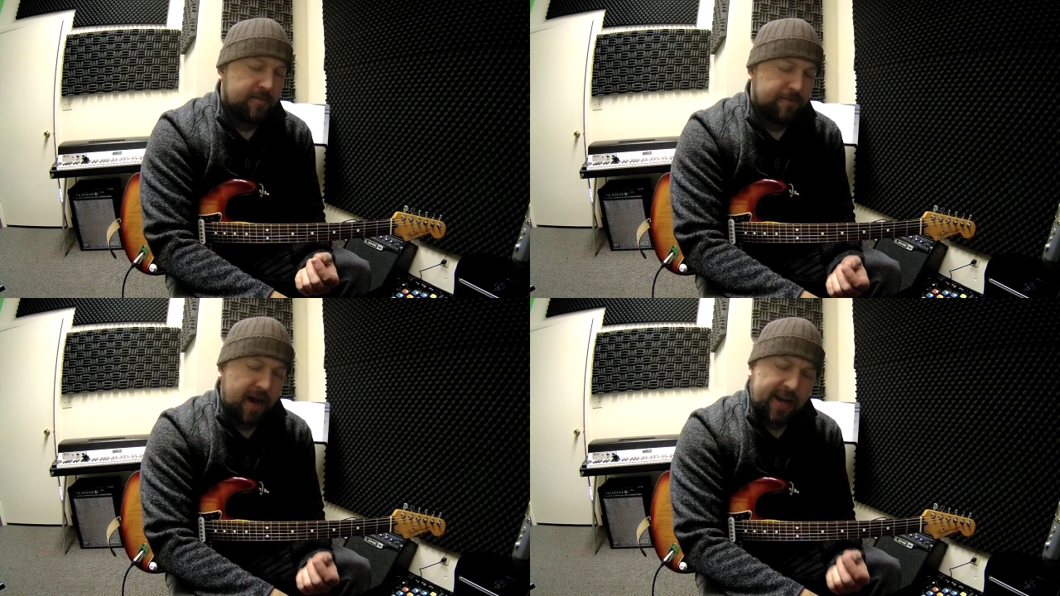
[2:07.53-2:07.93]

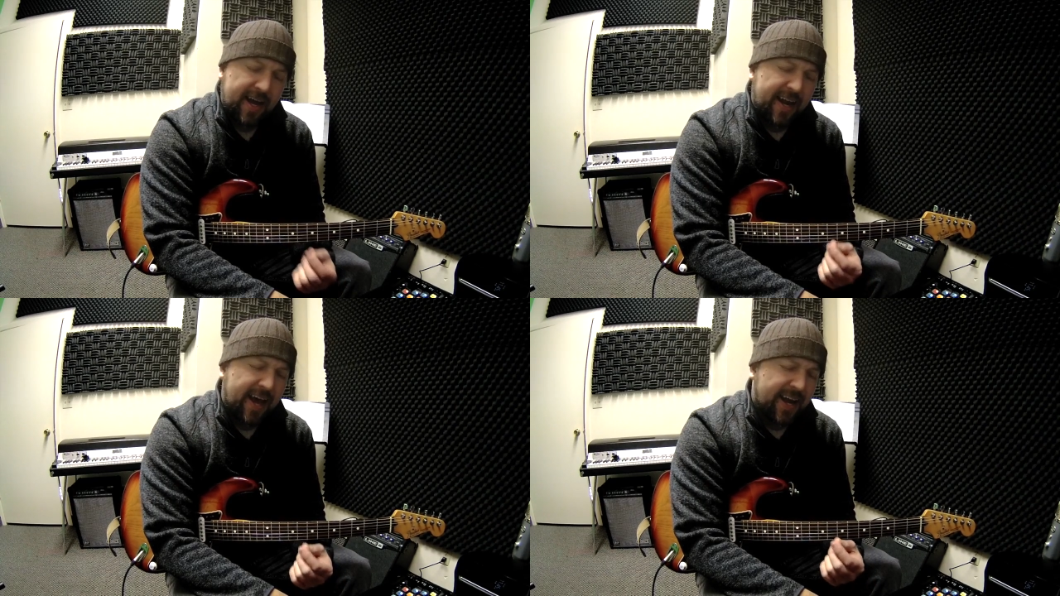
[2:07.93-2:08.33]

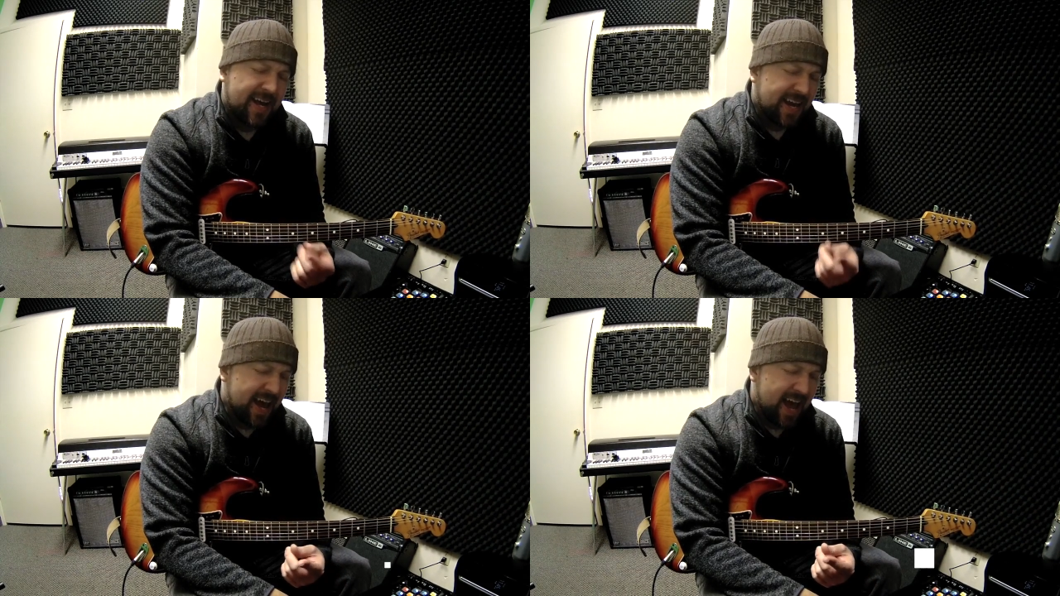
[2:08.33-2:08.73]

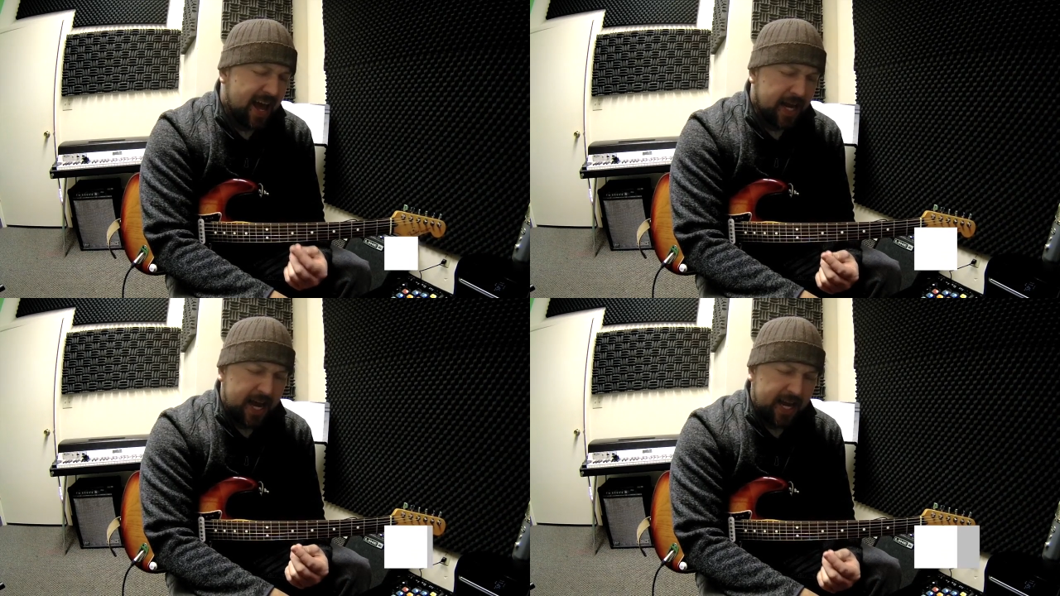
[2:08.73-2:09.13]

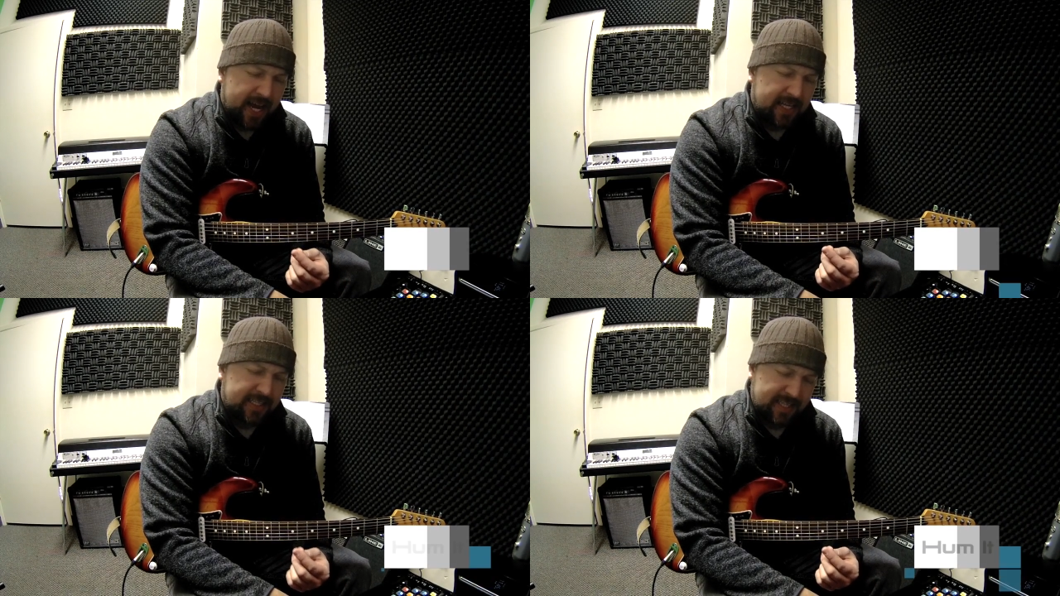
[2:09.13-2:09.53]

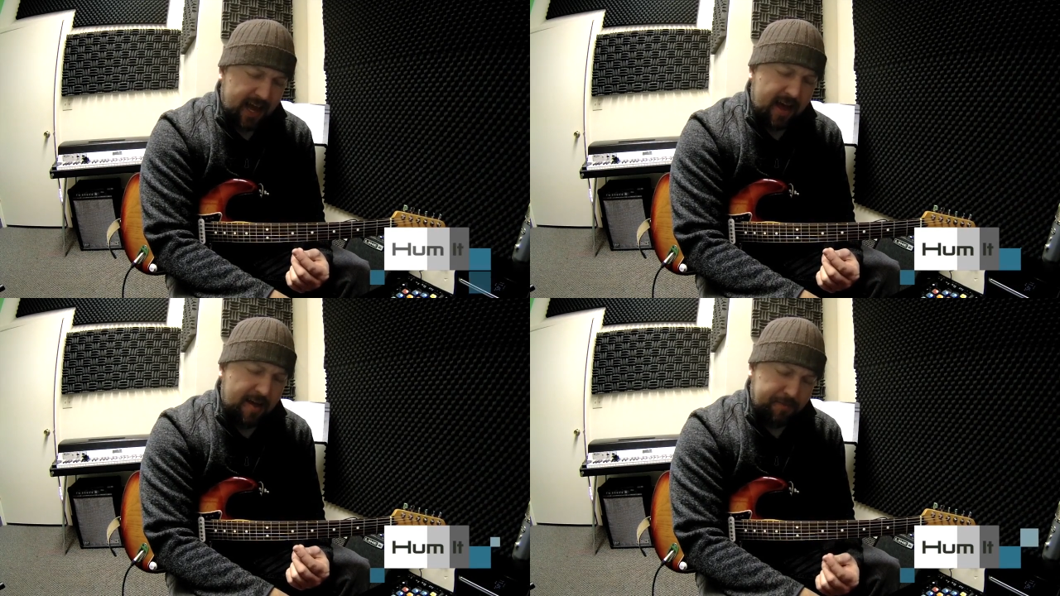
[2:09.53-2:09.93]

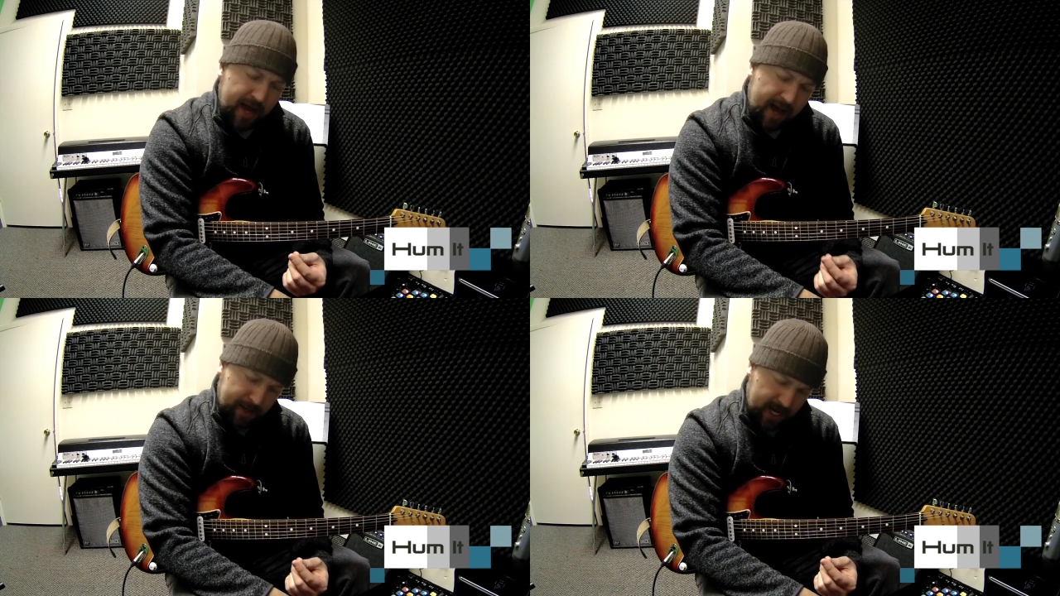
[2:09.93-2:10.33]
Ba-da-da-da-da-da-da,
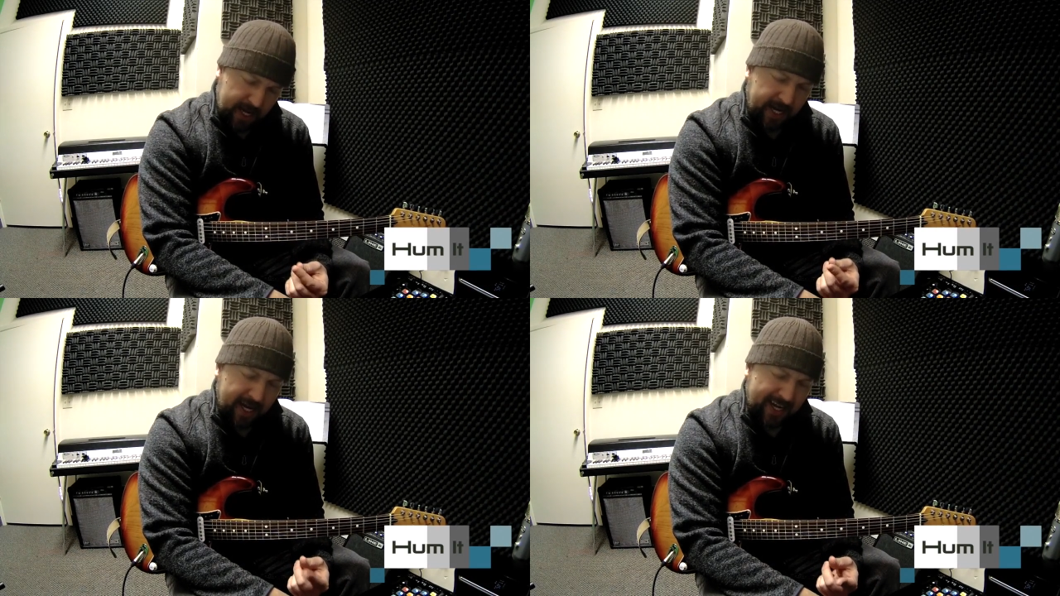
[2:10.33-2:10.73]

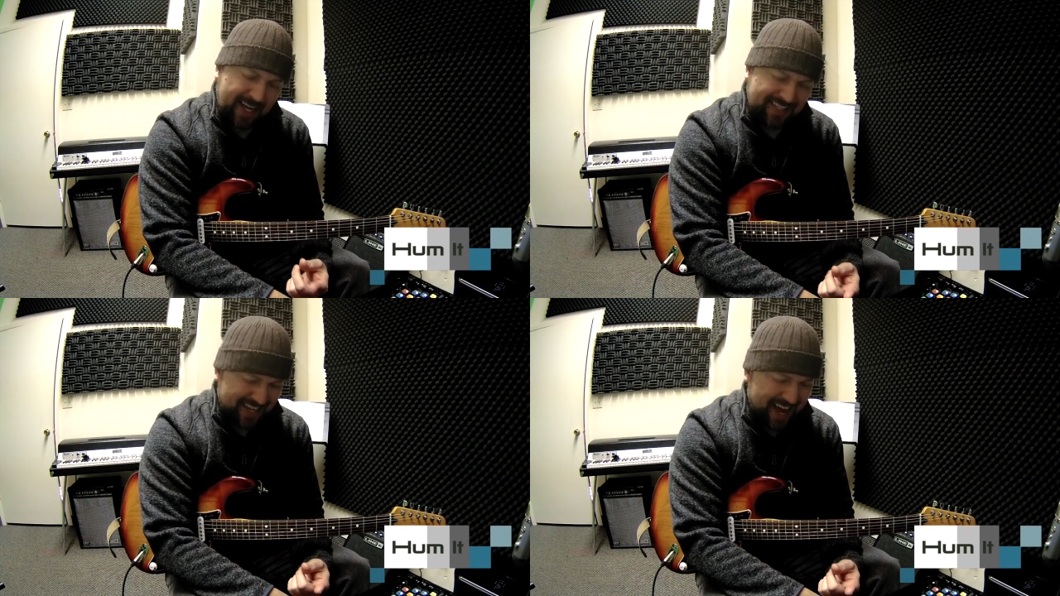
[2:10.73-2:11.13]

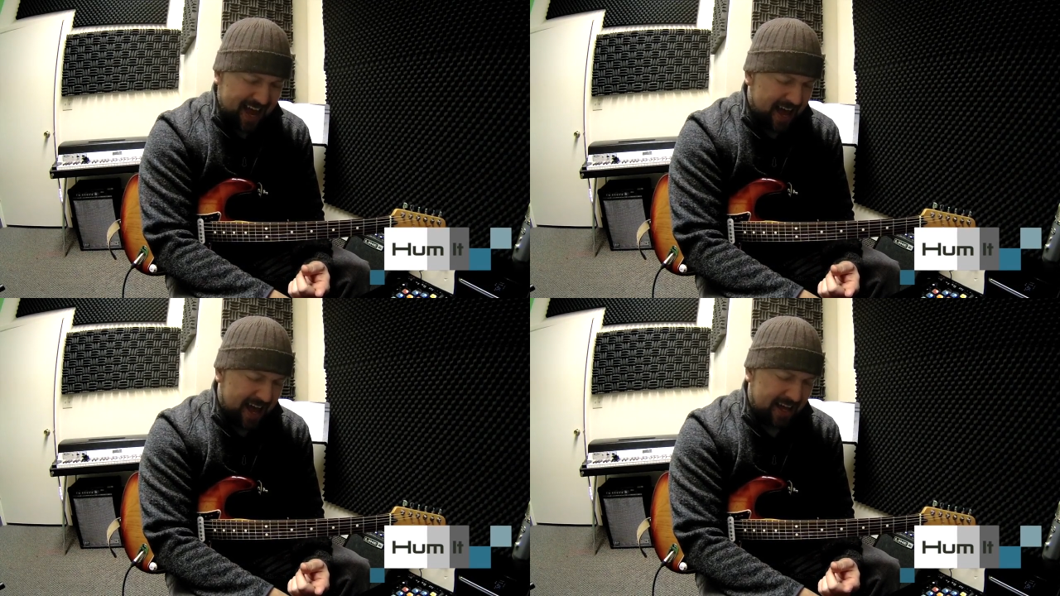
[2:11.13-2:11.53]

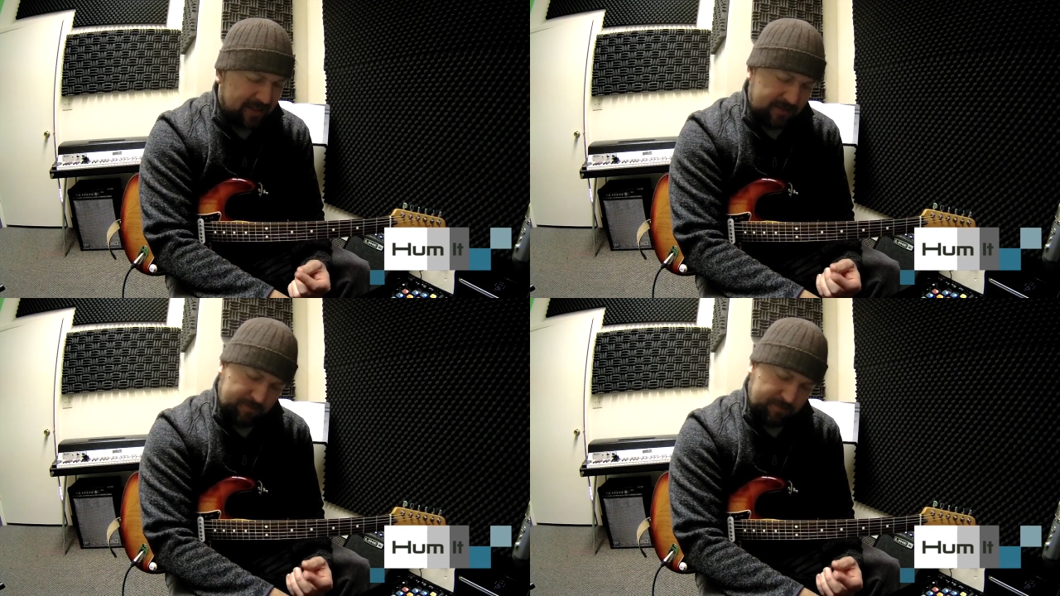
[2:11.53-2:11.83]
ba-da-da-da-da-da,